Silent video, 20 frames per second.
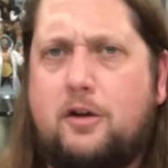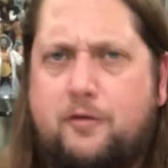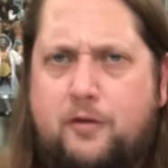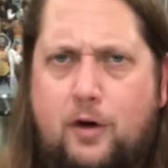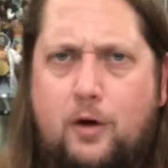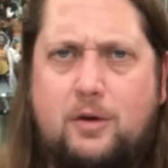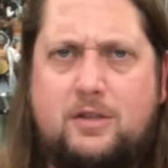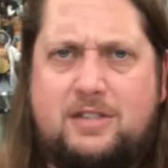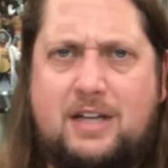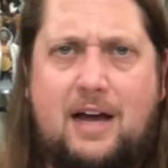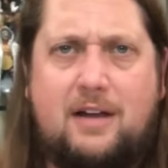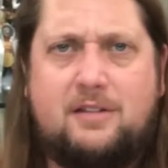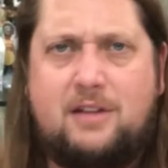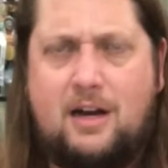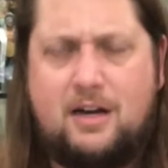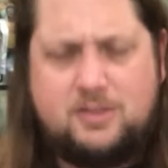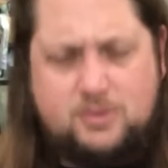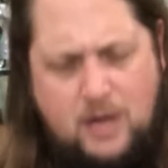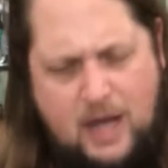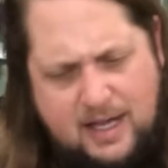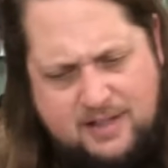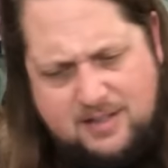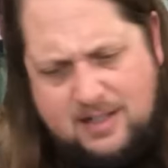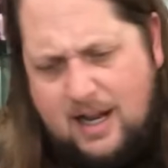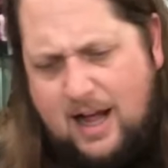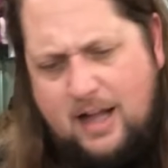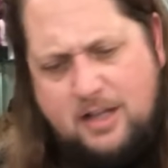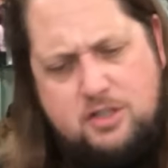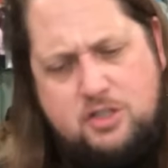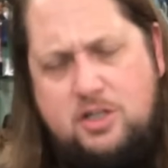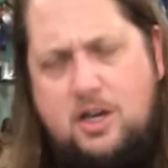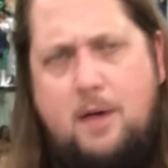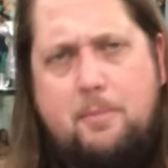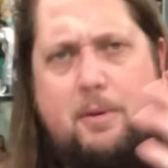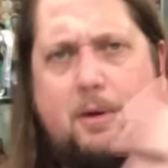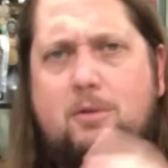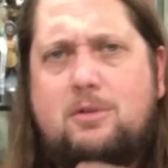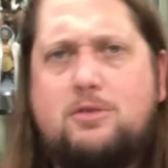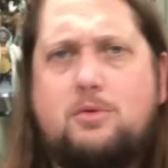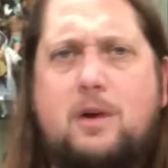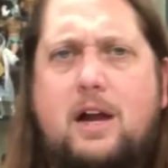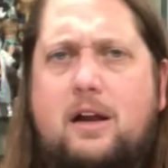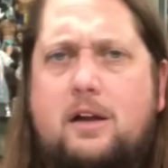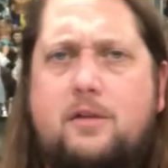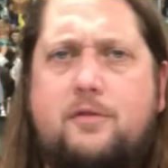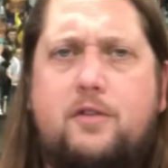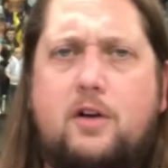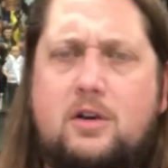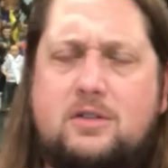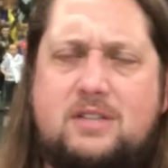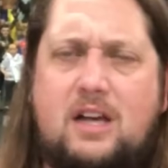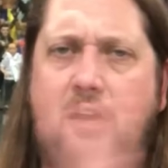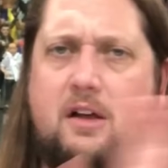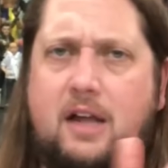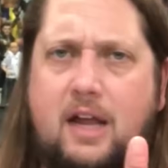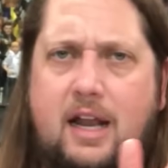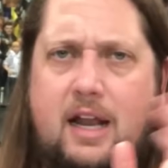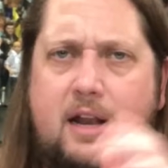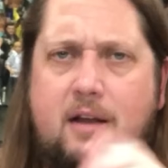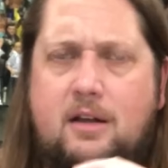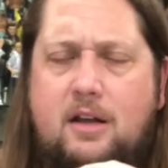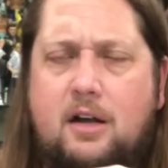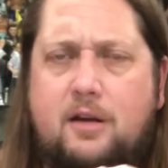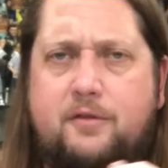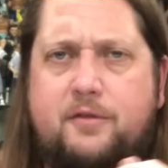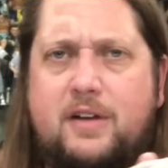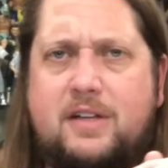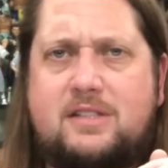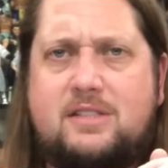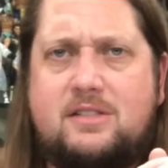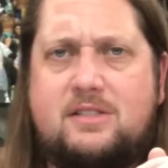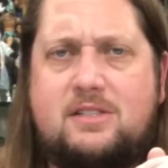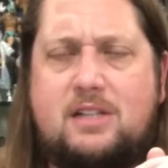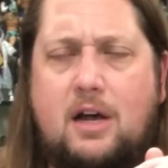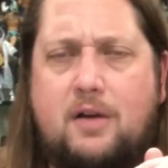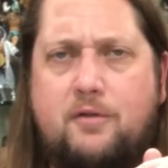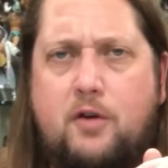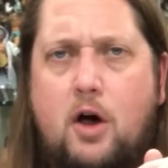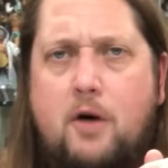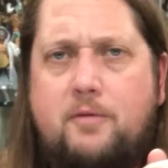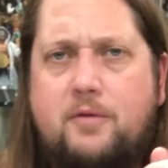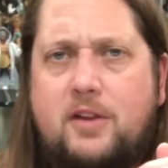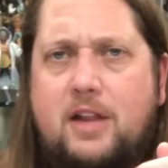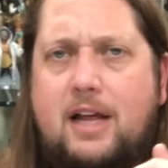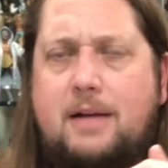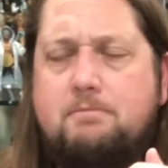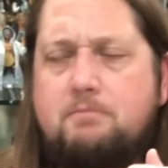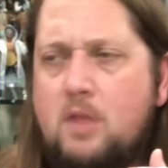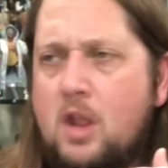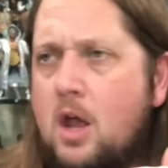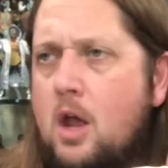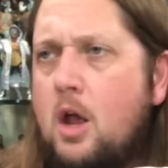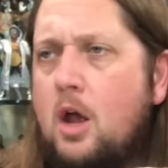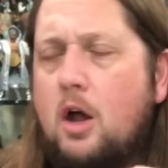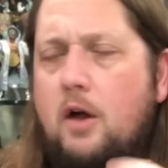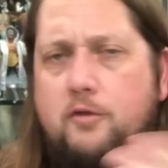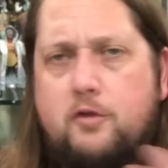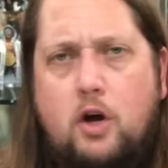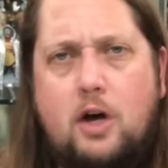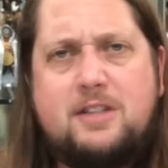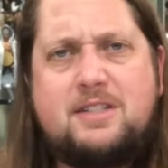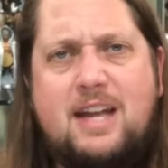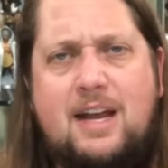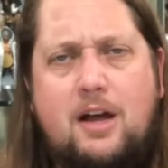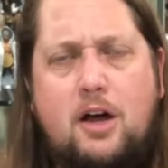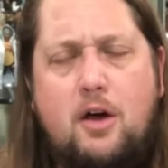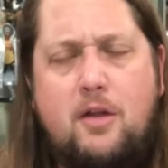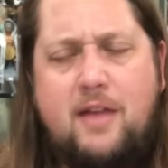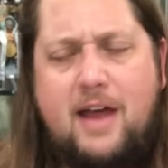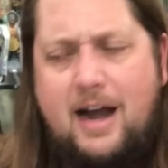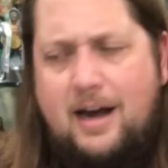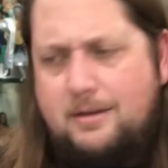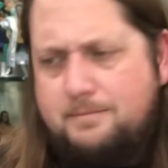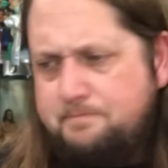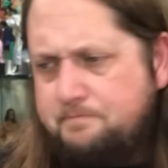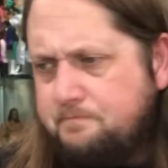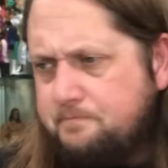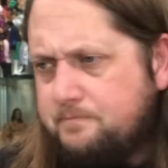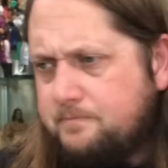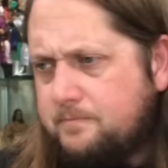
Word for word: folks out there. So I said, I'll jump in with the regular folks. I'll get it, and it'll fix itself, hopefully. Of course, I go there.